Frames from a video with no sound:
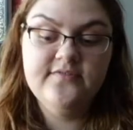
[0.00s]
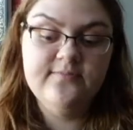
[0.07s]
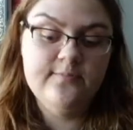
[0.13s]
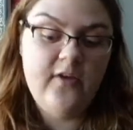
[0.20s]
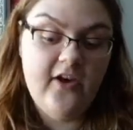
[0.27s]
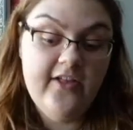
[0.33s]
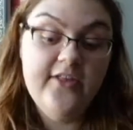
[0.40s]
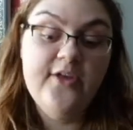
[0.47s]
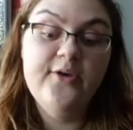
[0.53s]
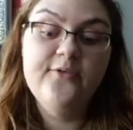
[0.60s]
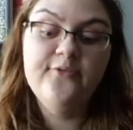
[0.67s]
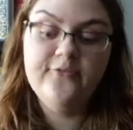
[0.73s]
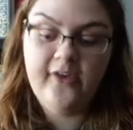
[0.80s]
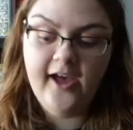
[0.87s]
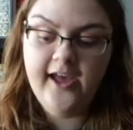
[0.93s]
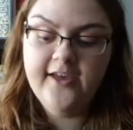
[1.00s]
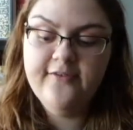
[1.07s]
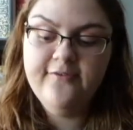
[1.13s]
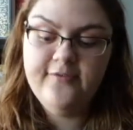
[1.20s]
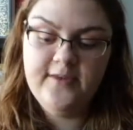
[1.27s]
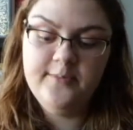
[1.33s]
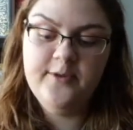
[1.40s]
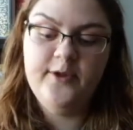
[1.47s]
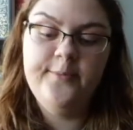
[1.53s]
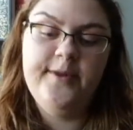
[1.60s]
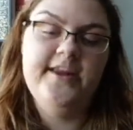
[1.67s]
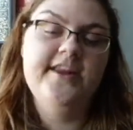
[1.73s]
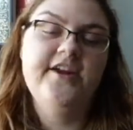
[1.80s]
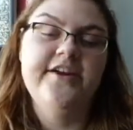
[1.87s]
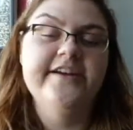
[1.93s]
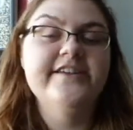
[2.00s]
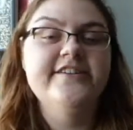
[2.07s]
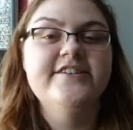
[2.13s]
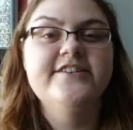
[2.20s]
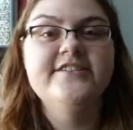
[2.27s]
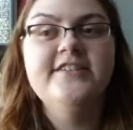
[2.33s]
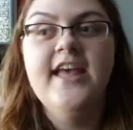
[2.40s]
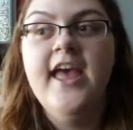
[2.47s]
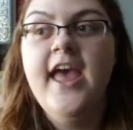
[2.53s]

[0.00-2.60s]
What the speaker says: follow 5 female main characters,